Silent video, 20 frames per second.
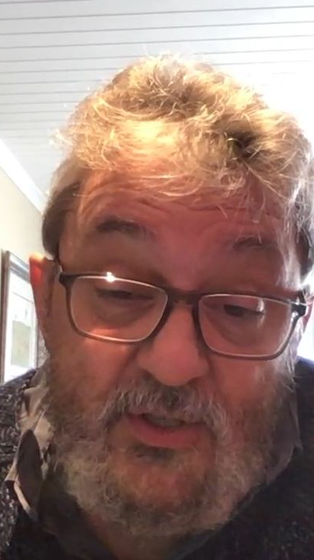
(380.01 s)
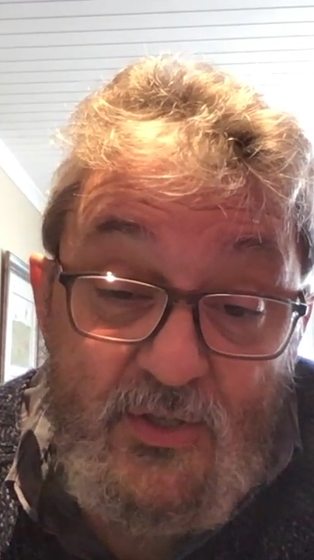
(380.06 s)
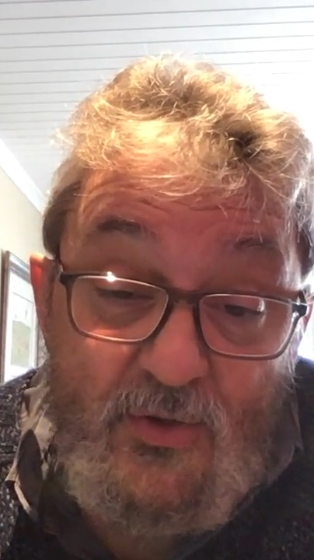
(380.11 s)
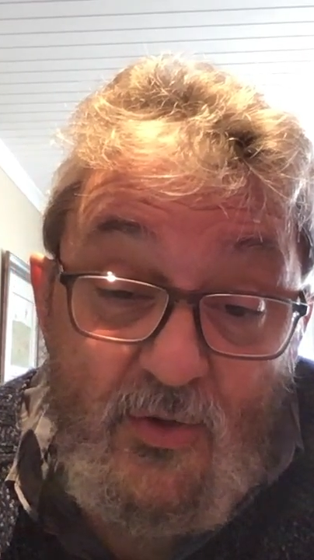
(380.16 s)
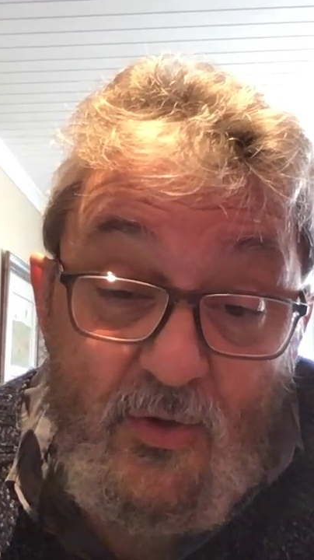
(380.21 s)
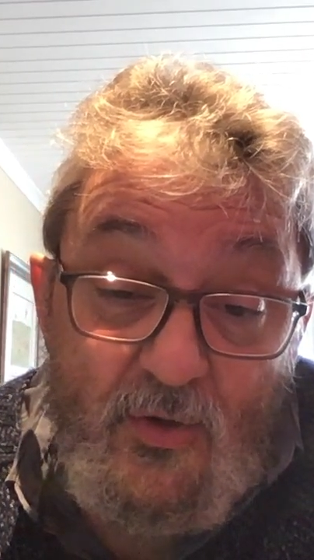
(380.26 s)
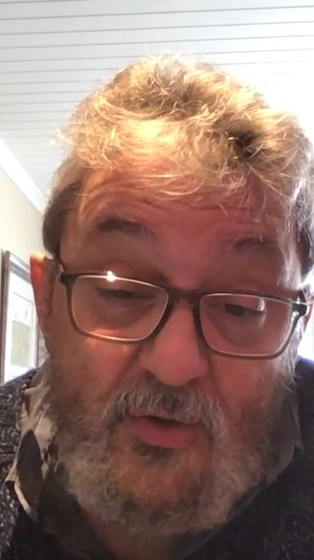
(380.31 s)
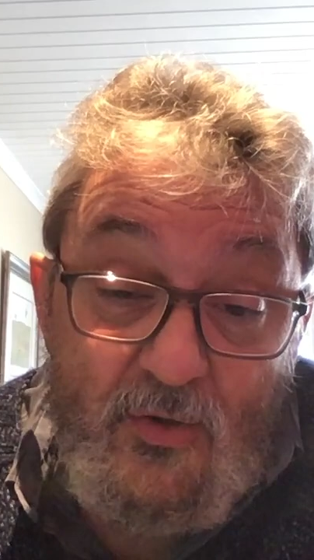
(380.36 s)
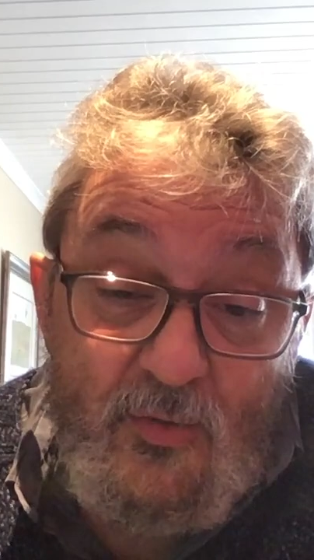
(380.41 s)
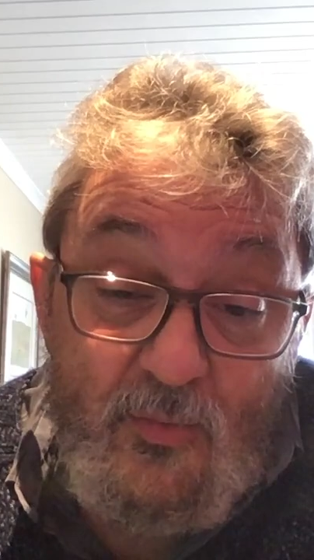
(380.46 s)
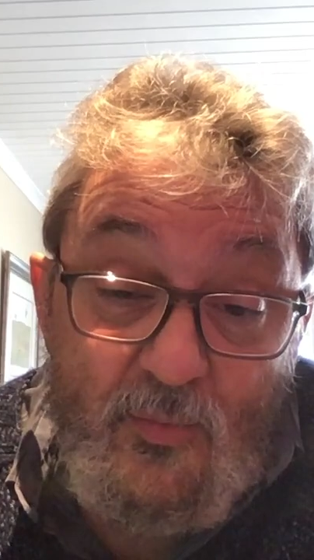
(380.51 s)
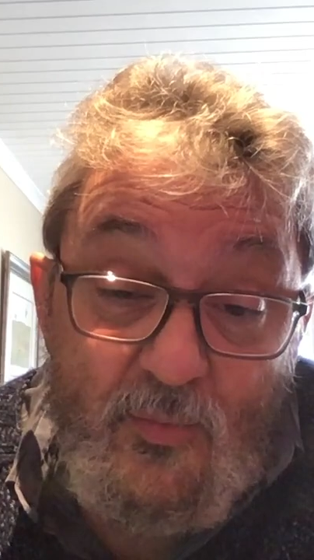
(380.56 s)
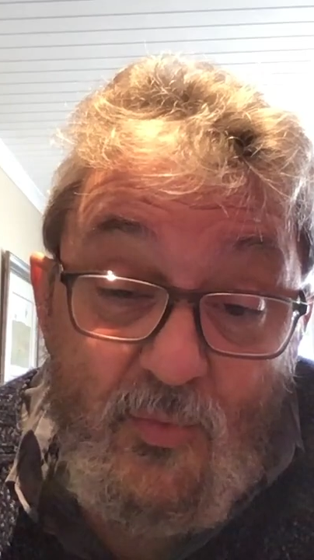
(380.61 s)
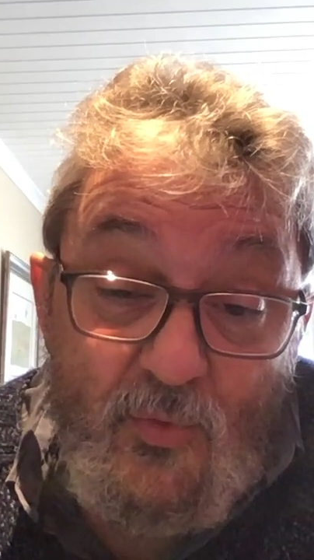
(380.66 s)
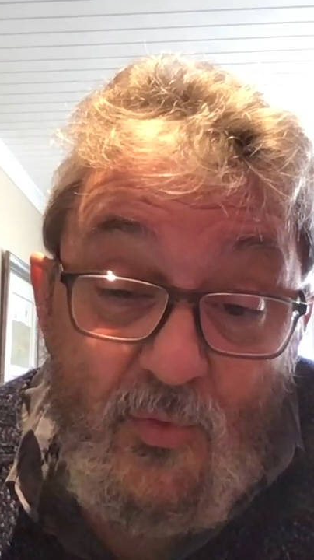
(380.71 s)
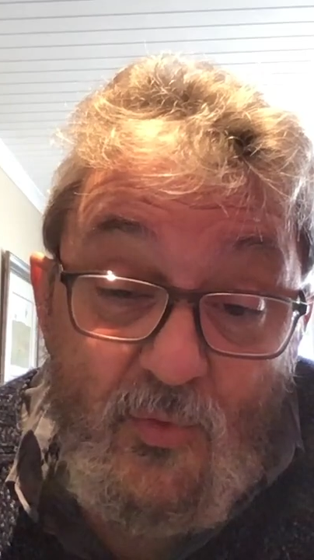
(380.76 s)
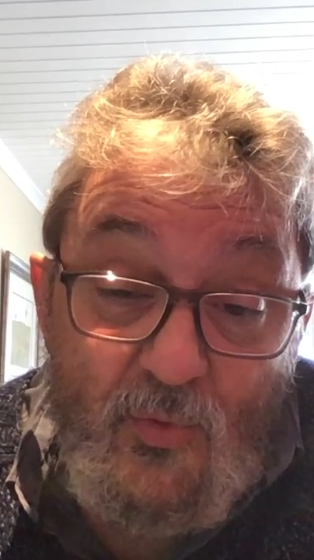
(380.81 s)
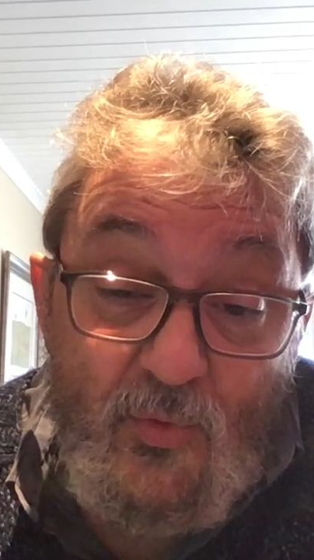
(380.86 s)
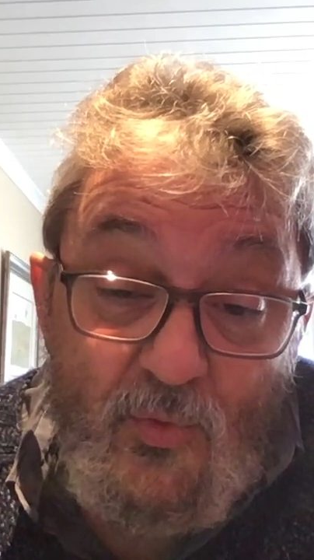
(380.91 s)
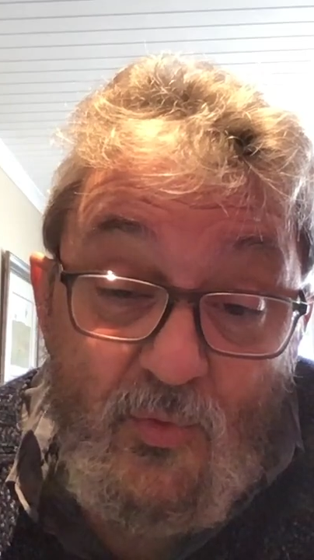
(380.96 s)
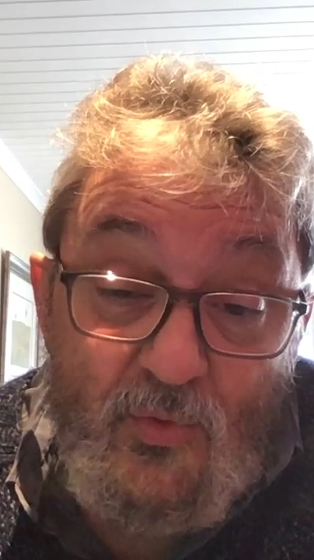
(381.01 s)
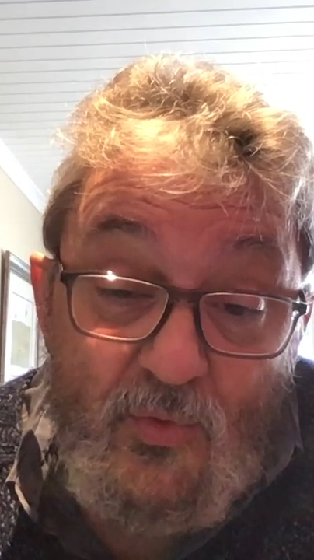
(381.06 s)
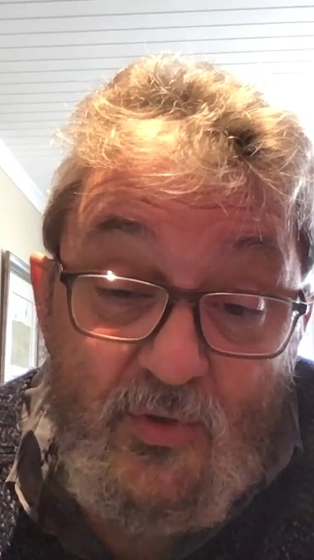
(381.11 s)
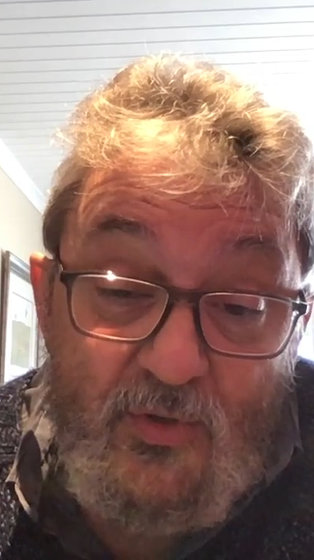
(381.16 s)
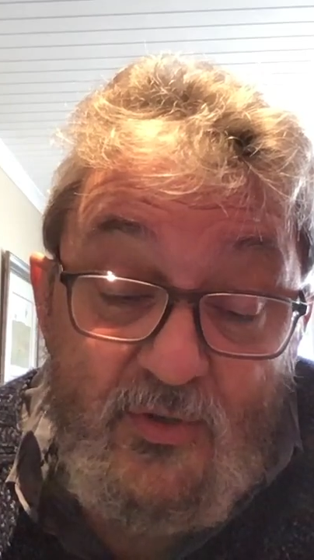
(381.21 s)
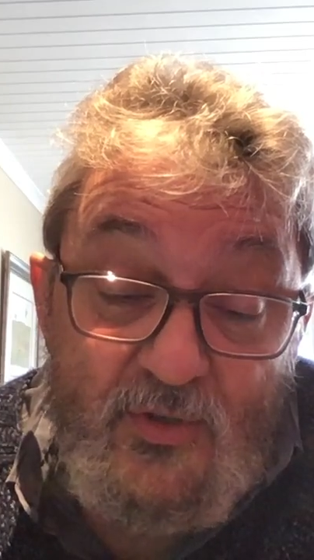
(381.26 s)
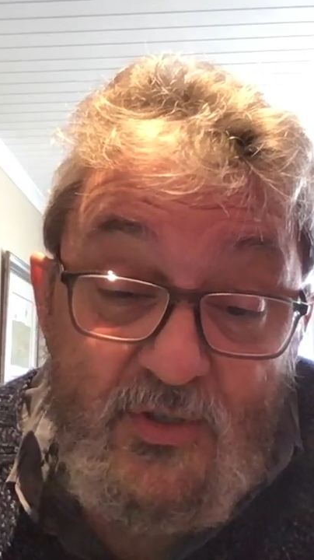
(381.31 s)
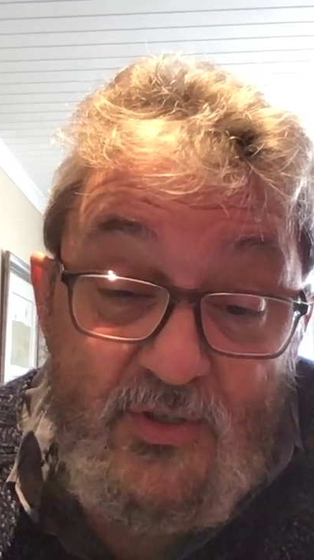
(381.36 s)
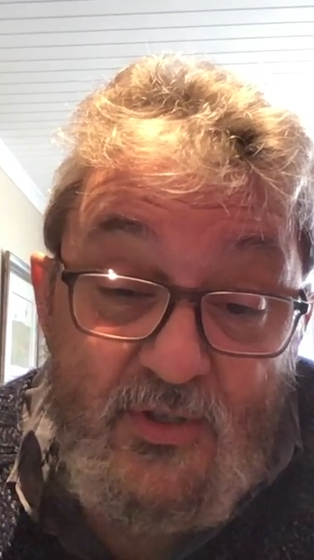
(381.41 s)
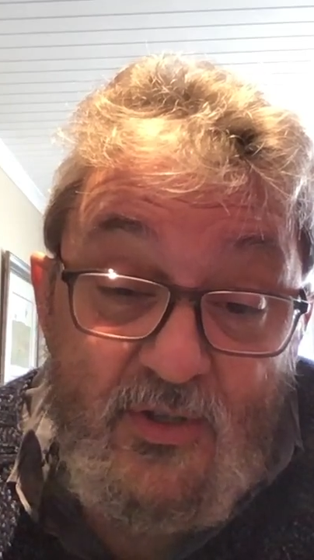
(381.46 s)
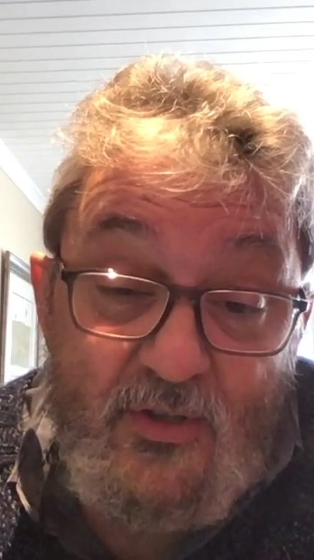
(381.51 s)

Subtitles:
with his soccer ball